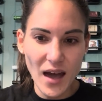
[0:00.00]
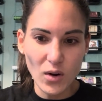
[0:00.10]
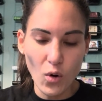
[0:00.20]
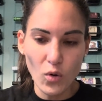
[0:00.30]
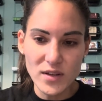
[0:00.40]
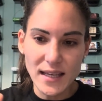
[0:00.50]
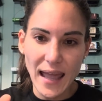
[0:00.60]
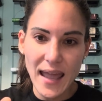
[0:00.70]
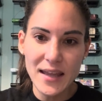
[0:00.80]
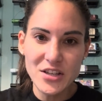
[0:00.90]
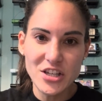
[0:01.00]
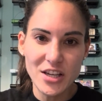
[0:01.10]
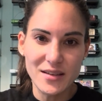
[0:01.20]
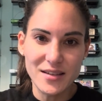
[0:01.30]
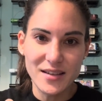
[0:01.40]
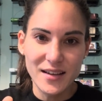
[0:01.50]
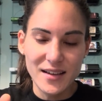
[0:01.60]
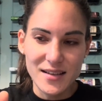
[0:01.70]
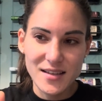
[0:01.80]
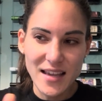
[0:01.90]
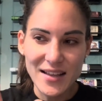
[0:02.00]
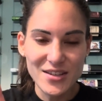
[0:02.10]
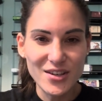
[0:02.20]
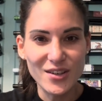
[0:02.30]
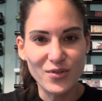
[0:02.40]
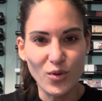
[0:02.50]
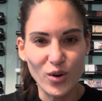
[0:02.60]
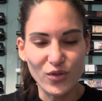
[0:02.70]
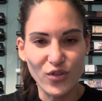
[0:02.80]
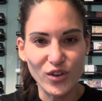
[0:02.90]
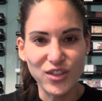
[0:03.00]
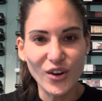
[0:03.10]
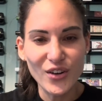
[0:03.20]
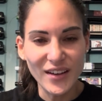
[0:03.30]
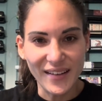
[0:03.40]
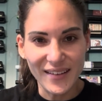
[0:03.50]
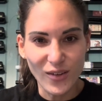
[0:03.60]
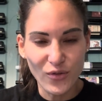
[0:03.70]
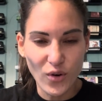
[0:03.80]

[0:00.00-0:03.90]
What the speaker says: old, it's like ancient center for learning,